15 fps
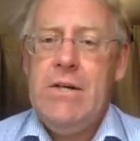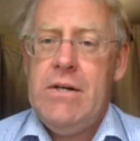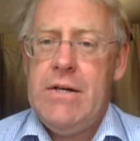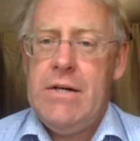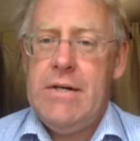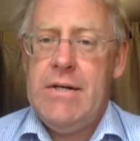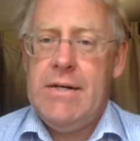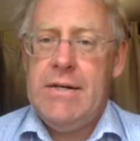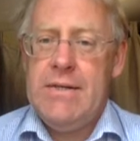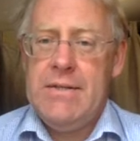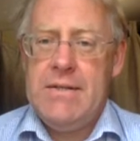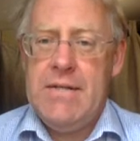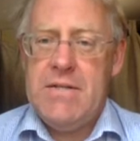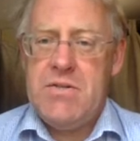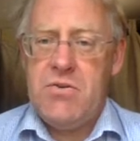
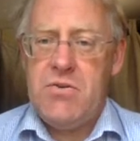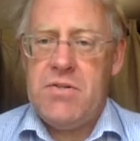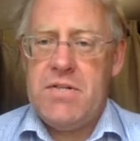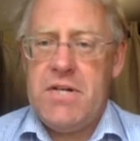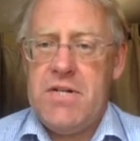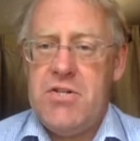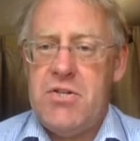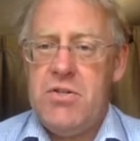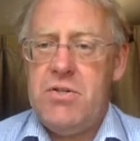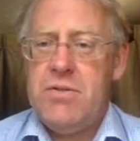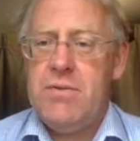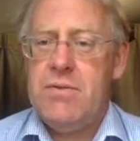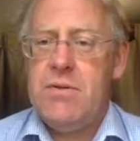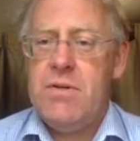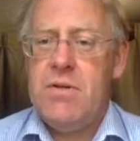And this
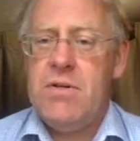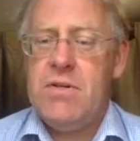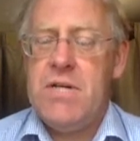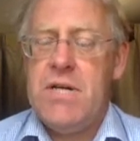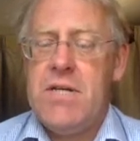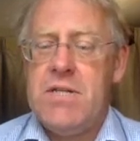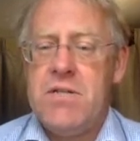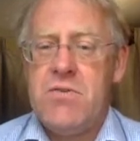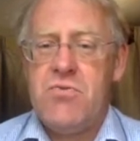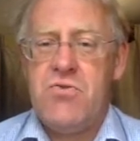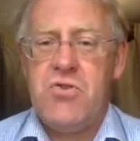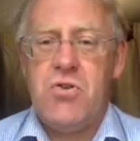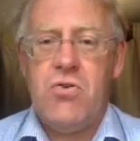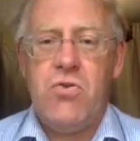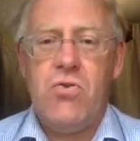organization does
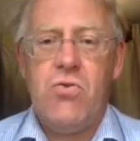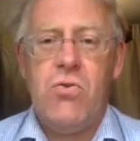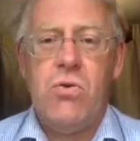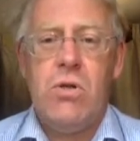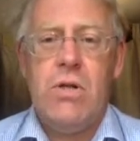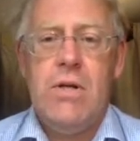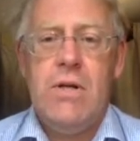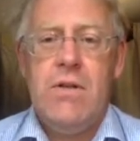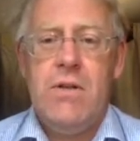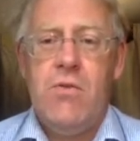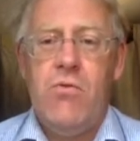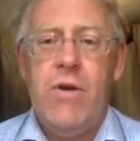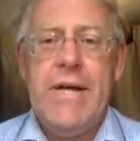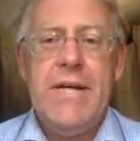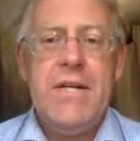control the
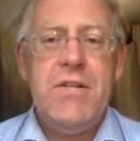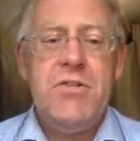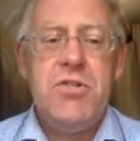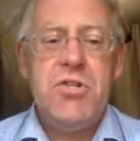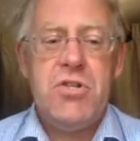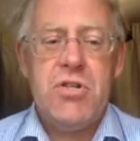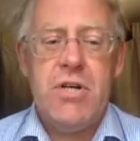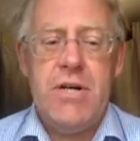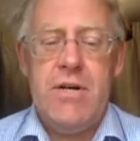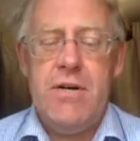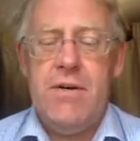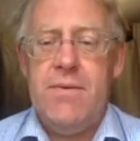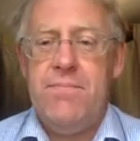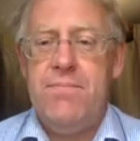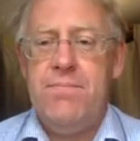range,
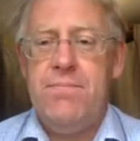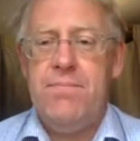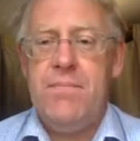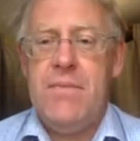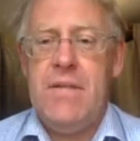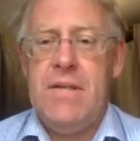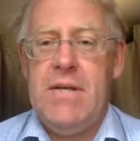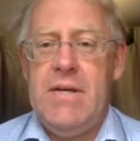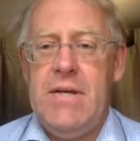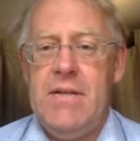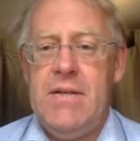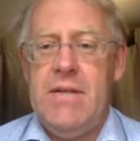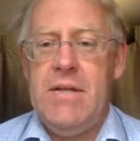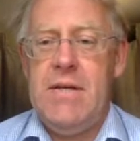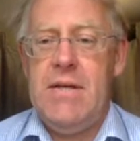um, the
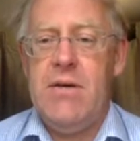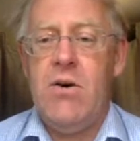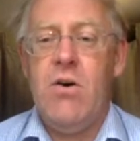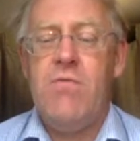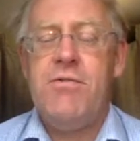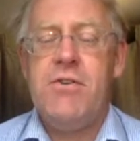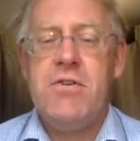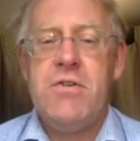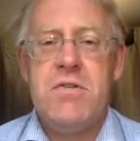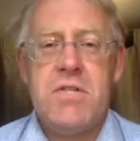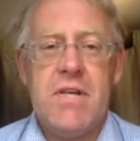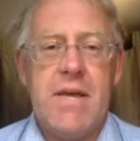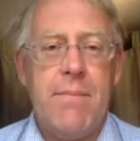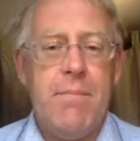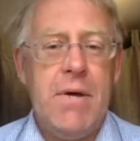the offers,
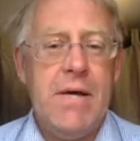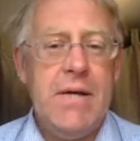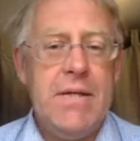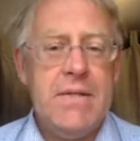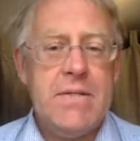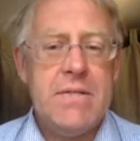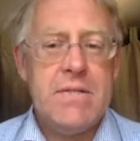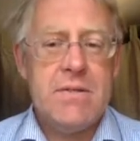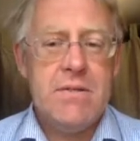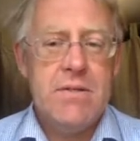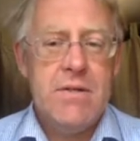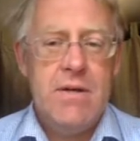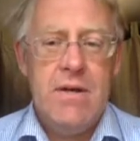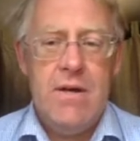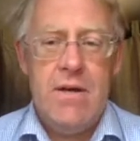the campaigns,
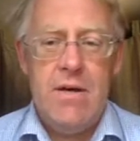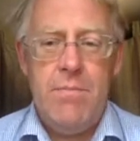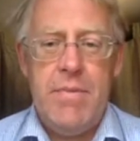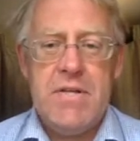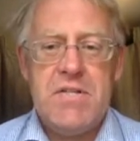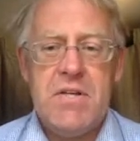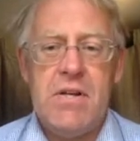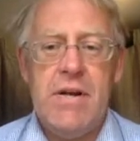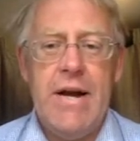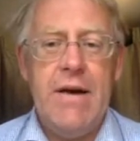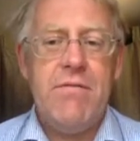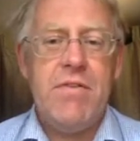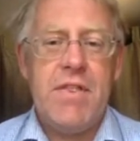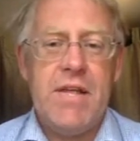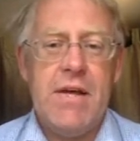uh, basically
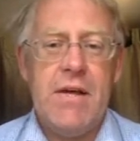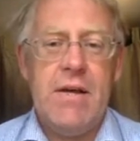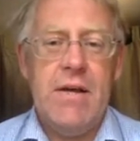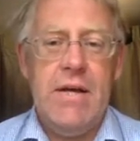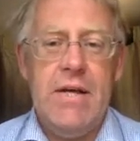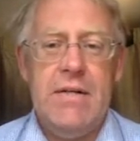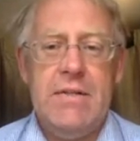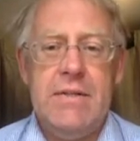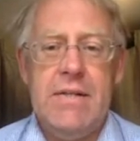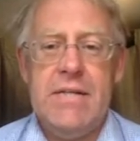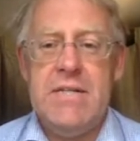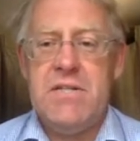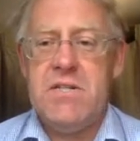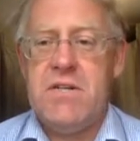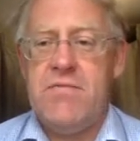everything in
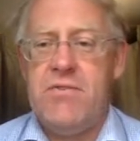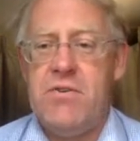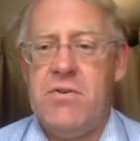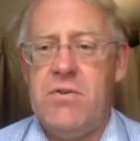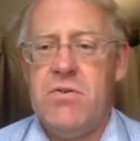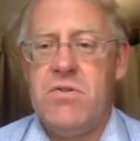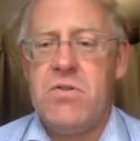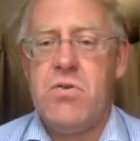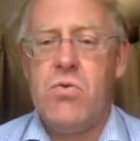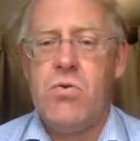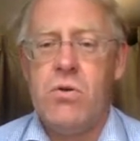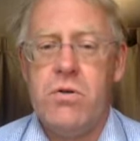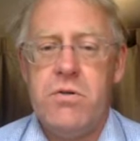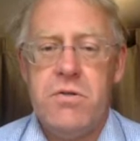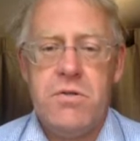these different
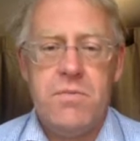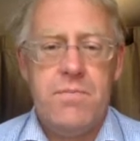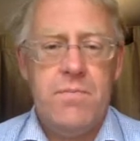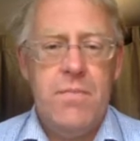stores.